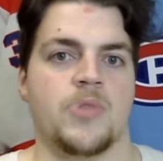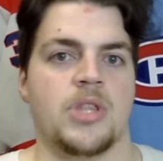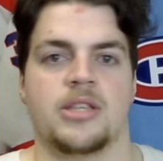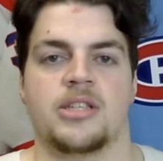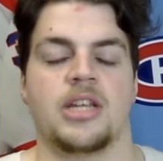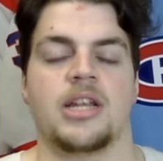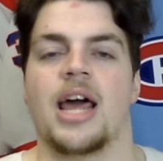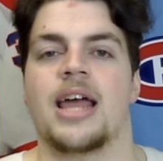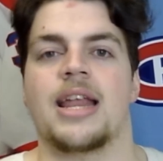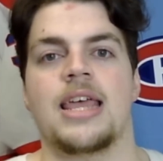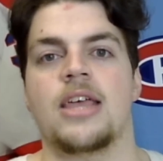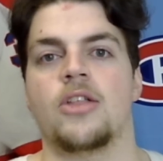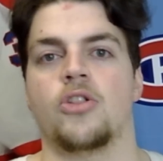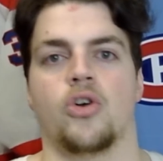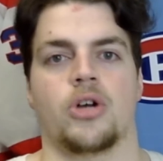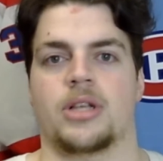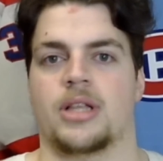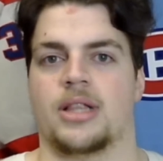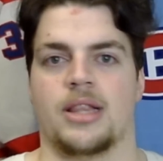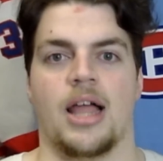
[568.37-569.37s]
Tonight, he
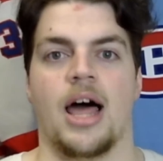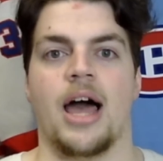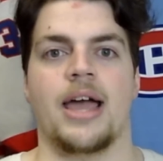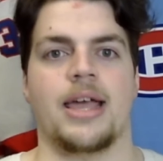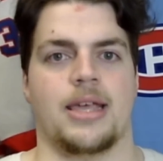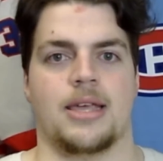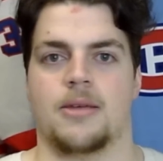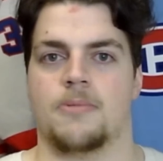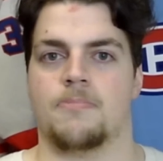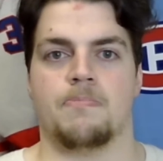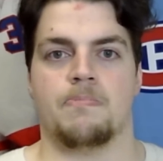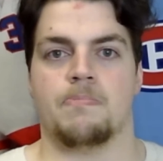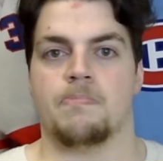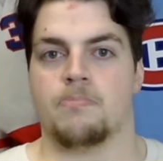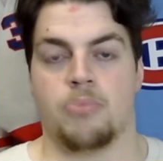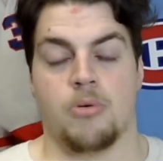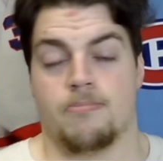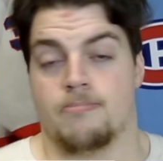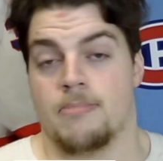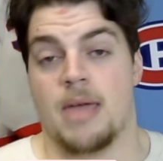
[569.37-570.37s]
looked like
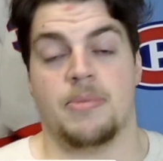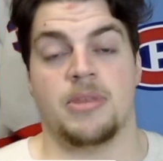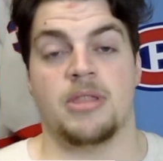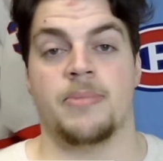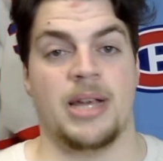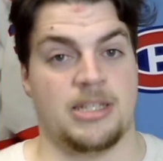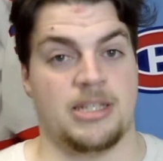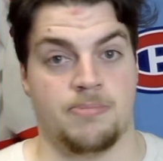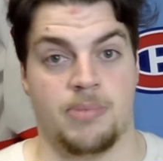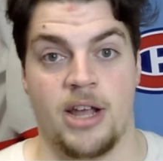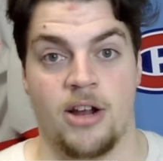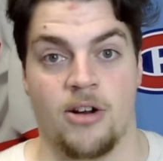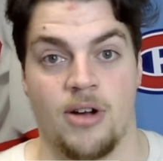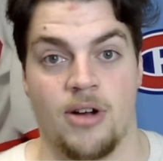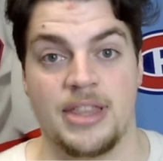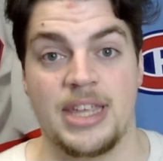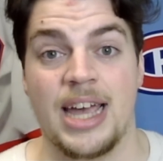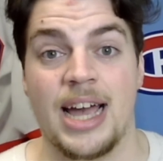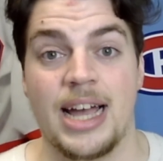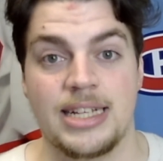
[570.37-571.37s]
maybe the best player
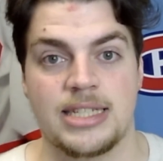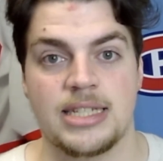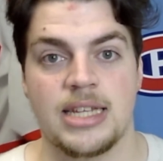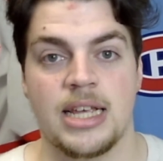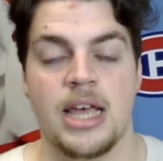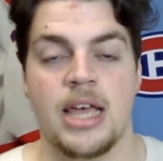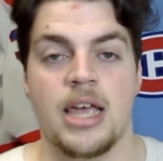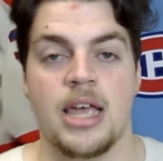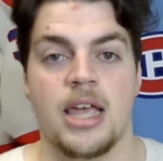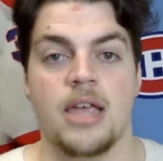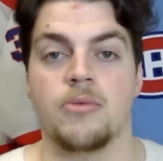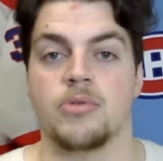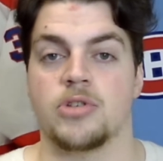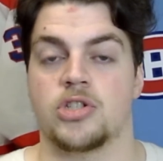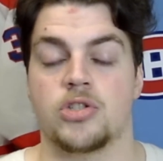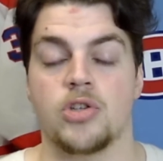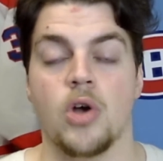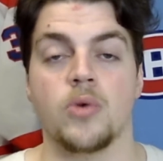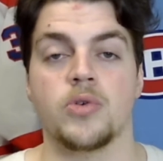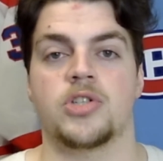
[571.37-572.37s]
on the ice. He was
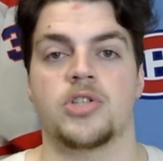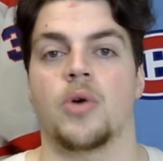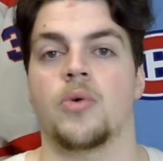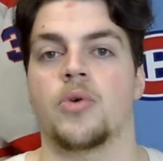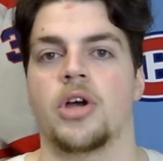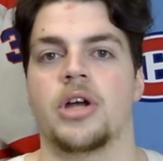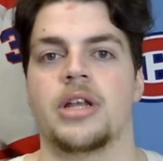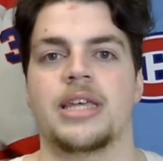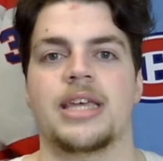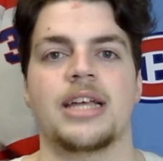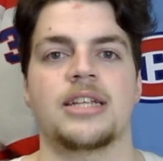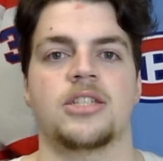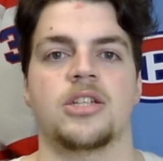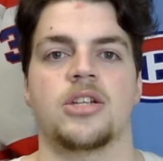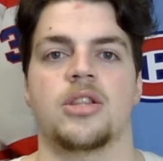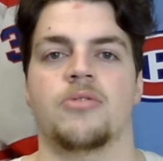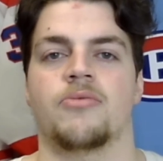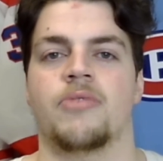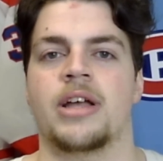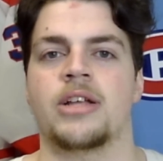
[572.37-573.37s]
so good. He gets
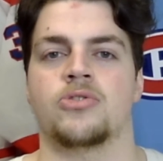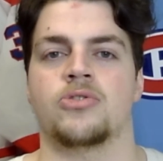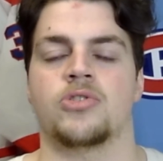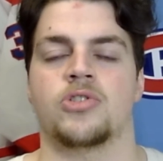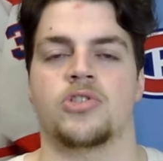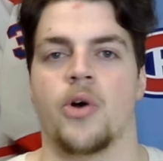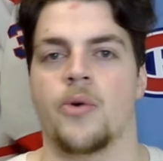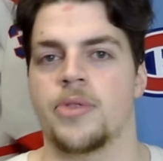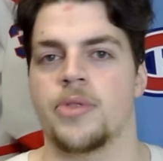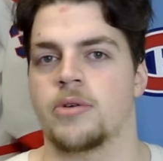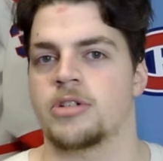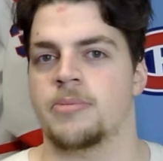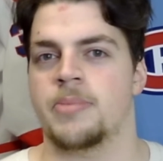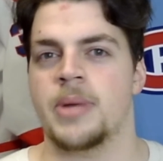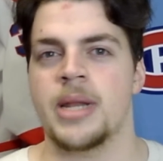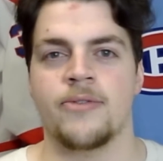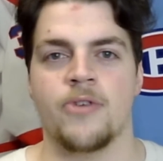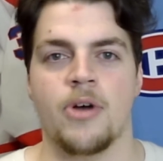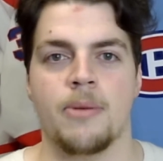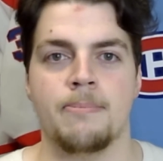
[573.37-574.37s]
into the Rangers zone. There was a
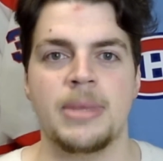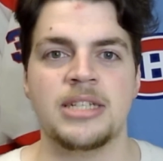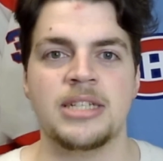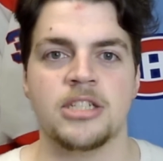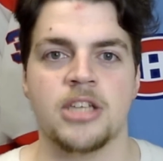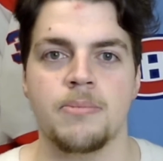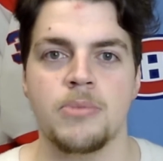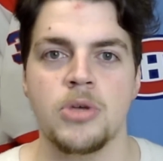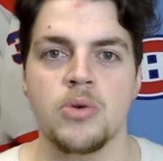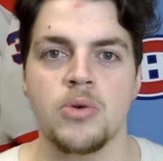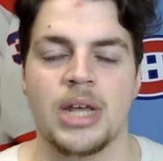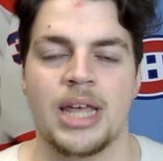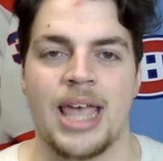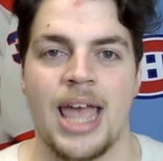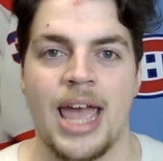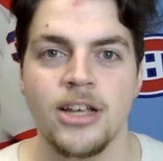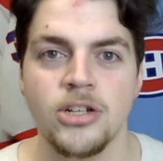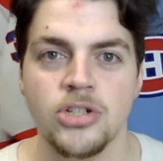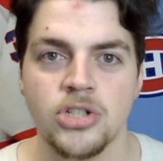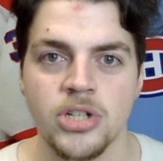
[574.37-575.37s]
bit of a
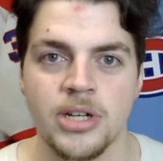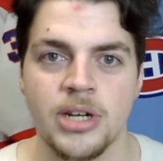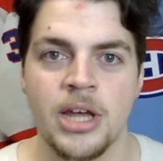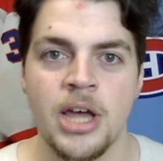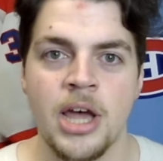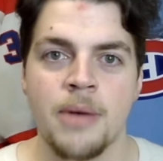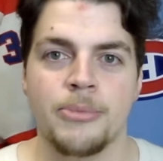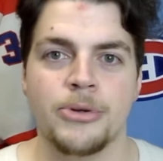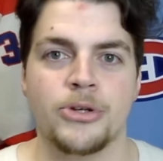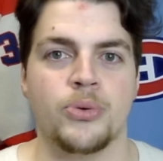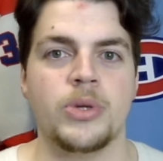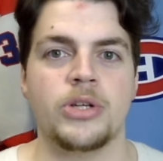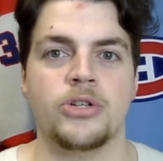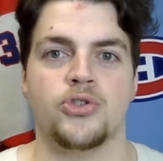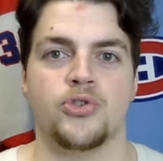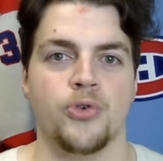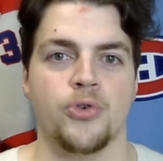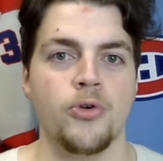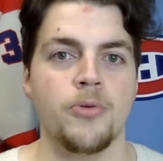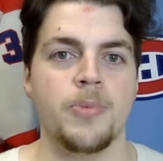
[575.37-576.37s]
miscommunication between
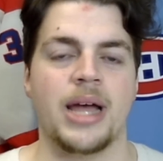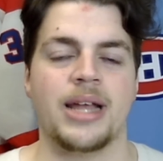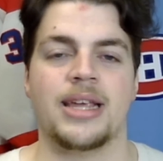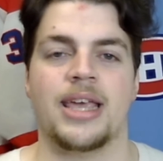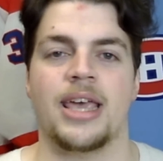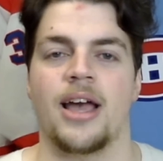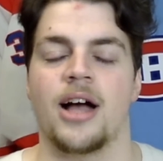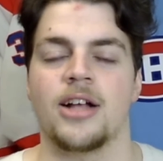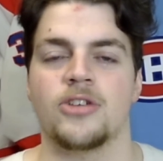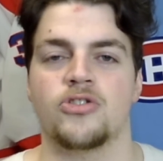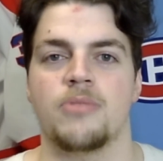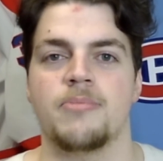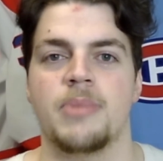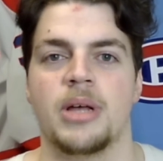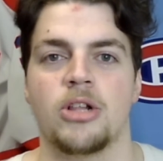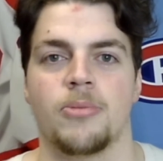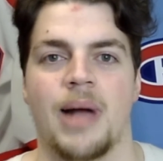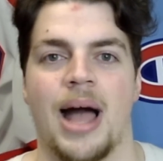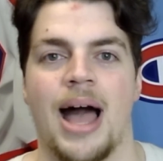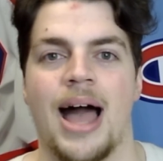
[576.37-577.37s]
Trouba and Keandre
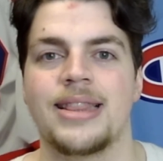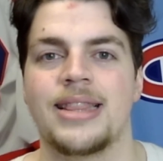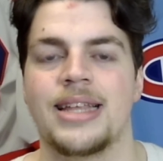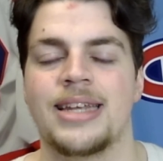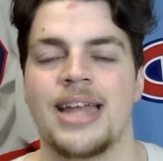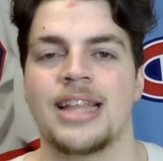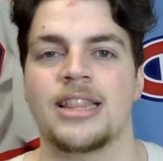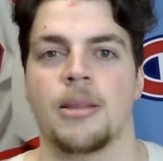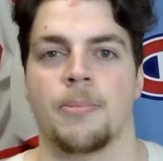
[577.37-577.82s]
Miller behind the net.